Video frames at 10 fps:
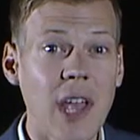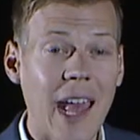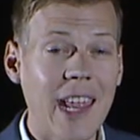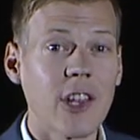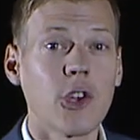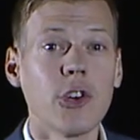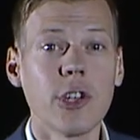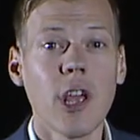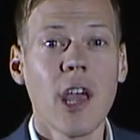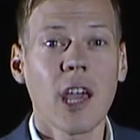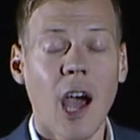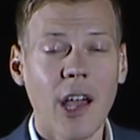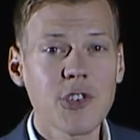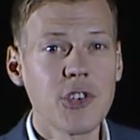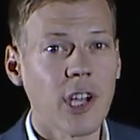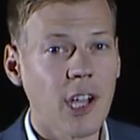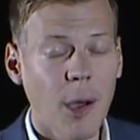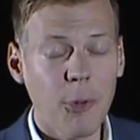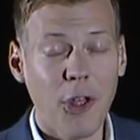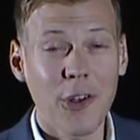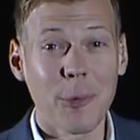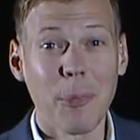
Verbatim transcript: and it could cost you a couple hundred